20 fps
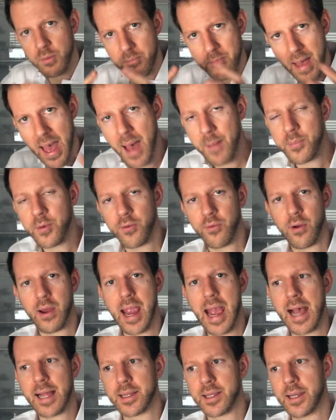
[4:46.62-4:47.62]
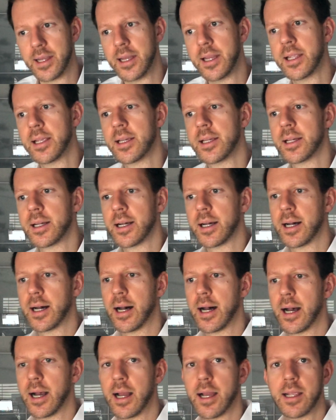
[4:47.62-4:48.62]
map of reality,
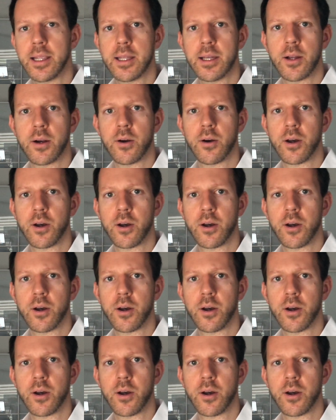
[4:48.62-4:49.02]
you know,